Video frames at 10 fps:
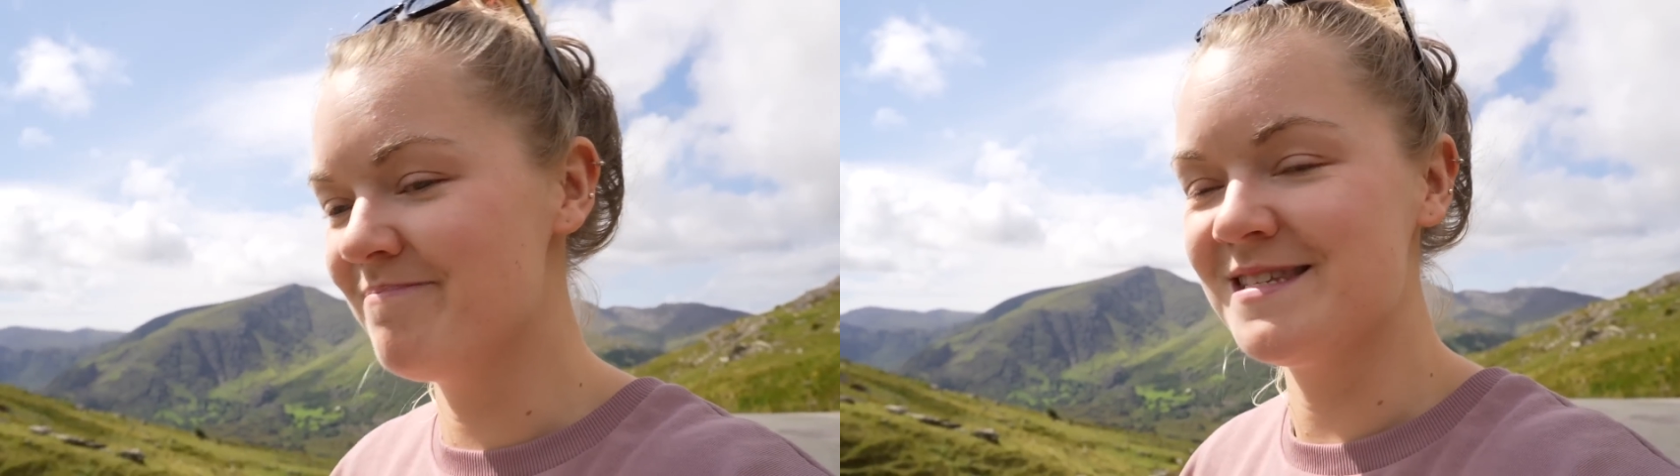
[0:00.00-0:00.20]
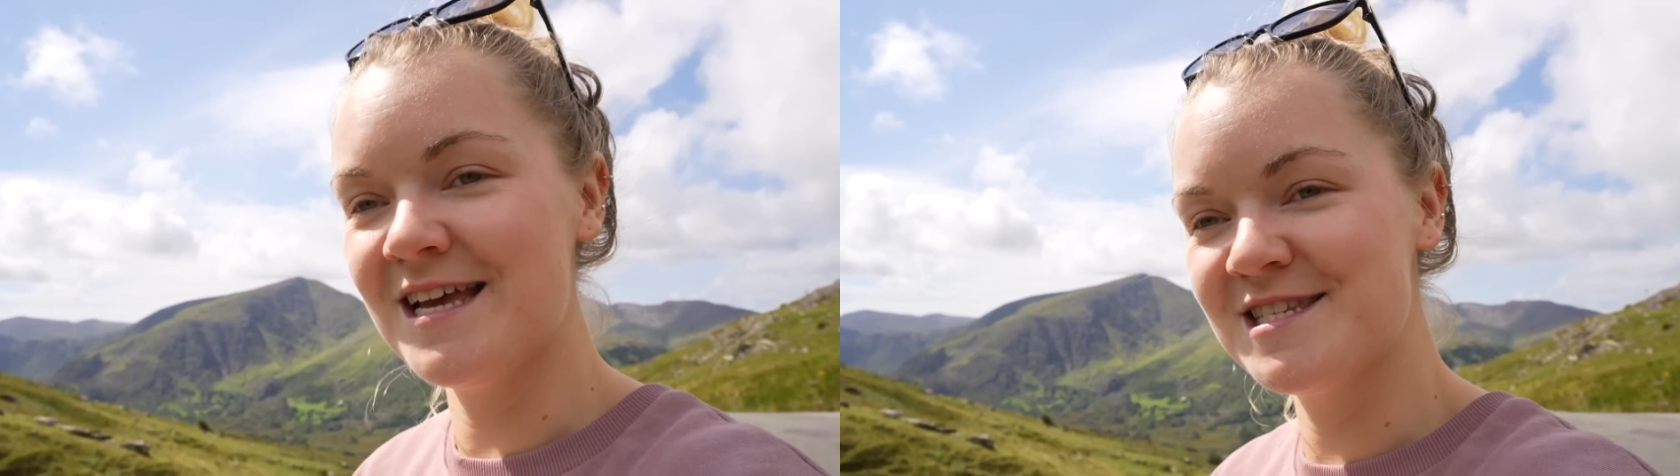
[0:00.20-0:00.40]

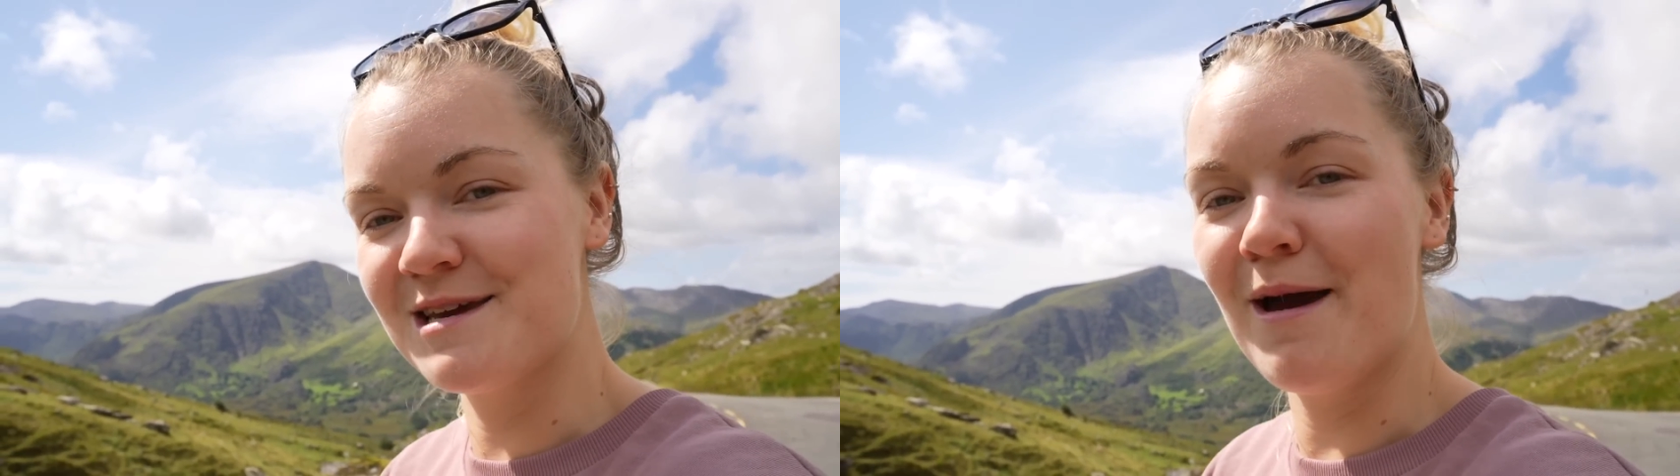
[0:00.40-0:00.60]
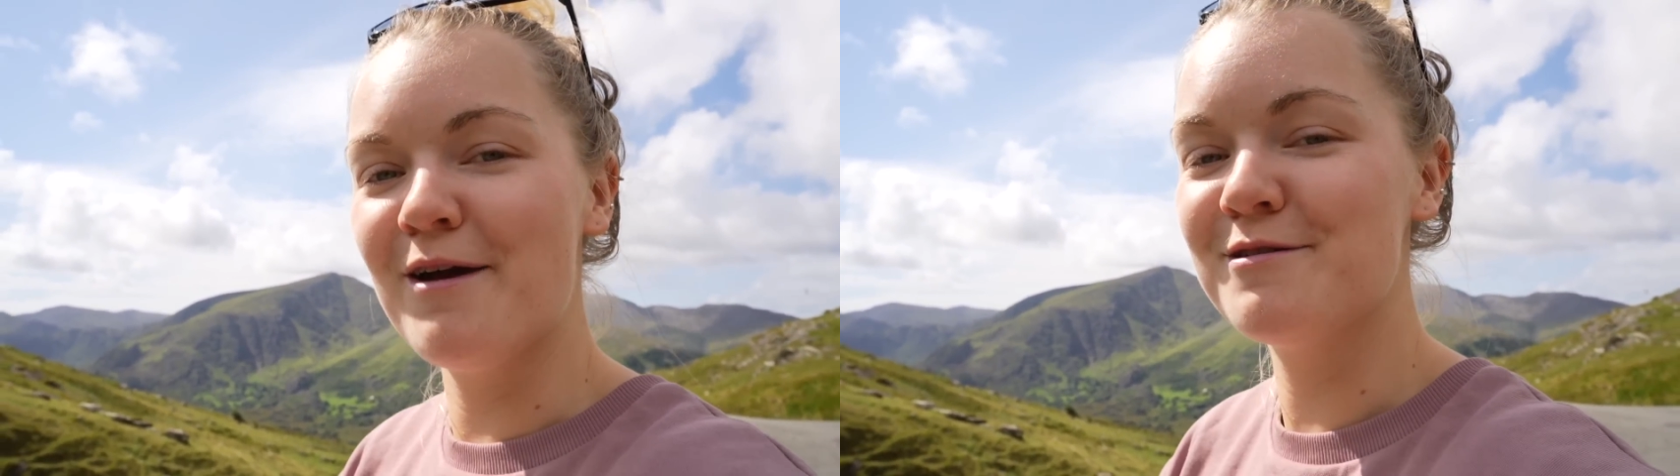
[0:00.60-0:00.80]
the sun's
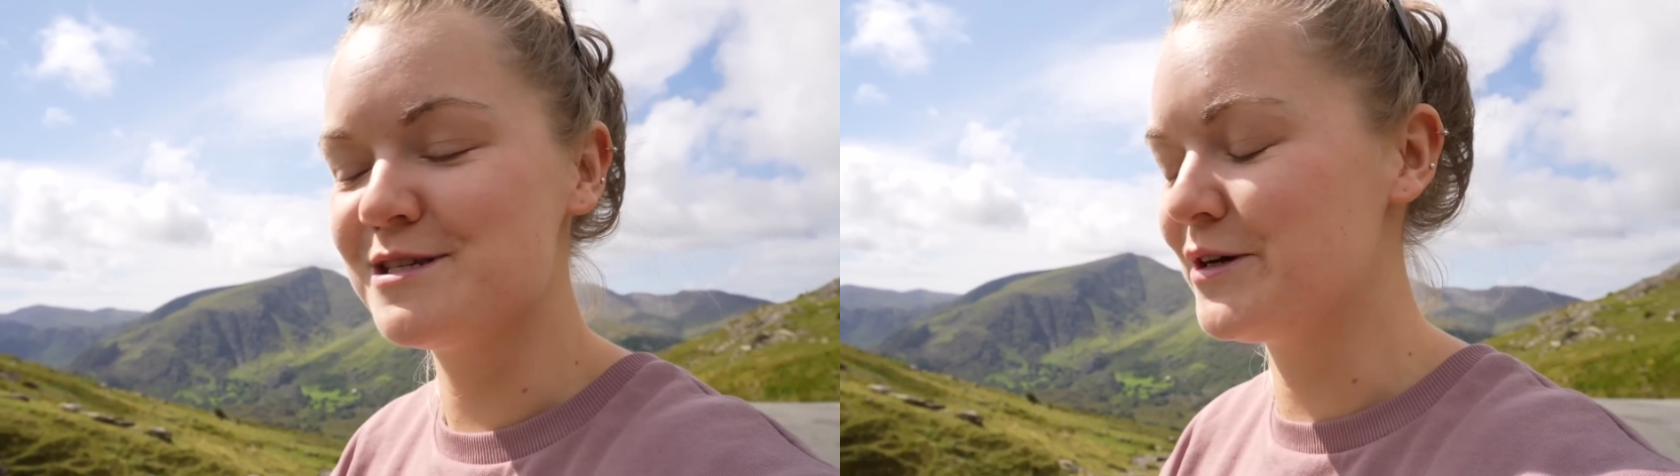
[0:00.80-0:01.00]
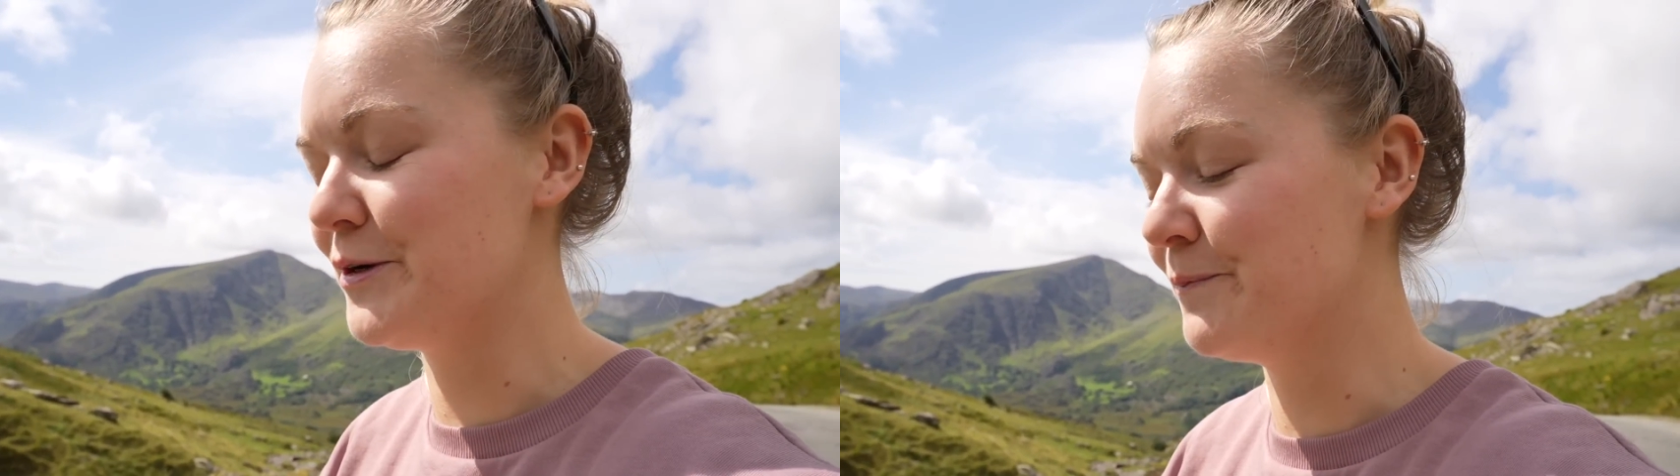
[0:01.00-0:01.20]
come out,
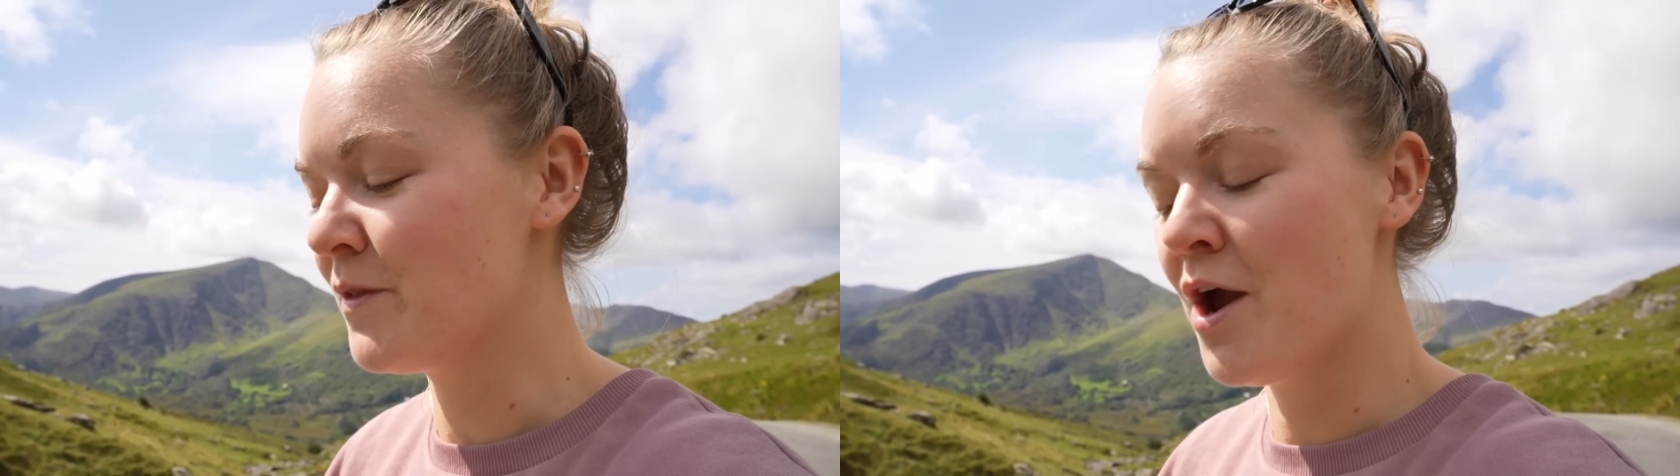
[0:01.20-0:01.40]
so